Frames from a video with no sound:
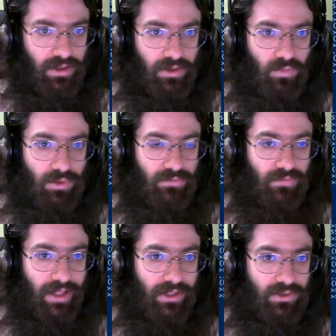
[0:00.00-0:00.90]
with the
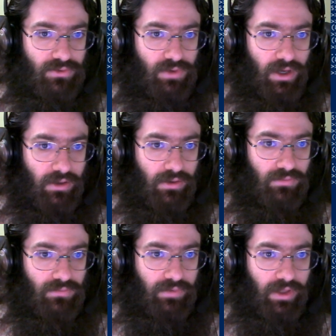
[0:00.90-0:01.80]
value
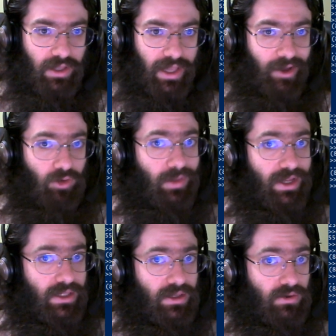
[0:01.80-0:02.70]
of how
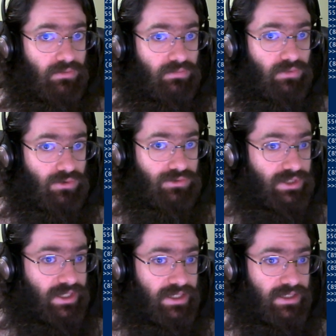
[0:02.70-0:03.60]
many of those
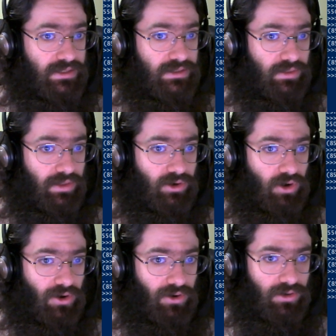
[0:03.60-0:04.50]
keys there
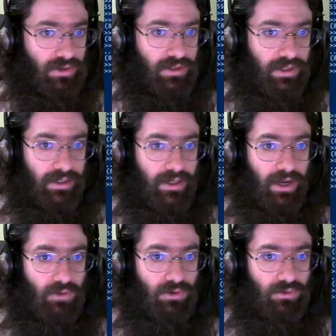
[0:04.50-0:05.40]
are in
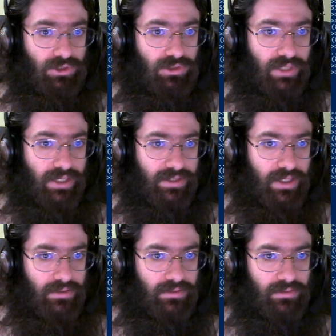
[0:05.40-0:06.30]
our original data set,
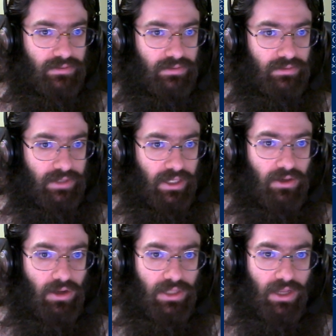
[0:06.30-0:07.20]

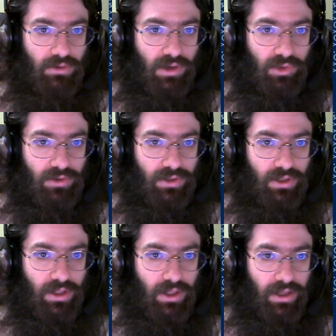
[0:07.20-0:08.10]
data.countNumber.
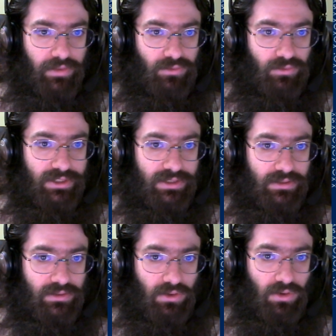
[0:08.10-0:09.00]
And the
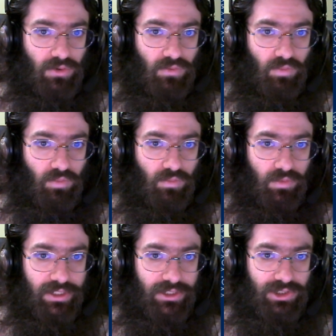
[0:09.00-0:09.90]
reason
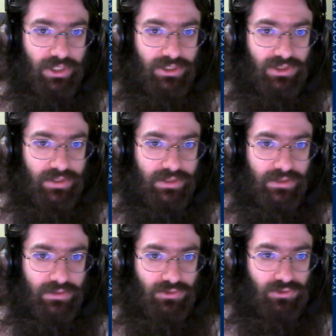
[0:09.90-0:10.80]
we change
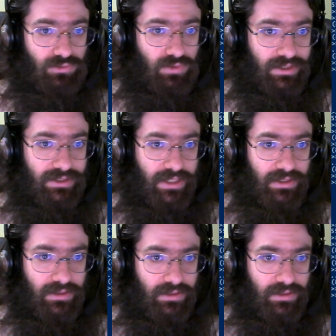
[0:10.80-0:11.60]
this to a set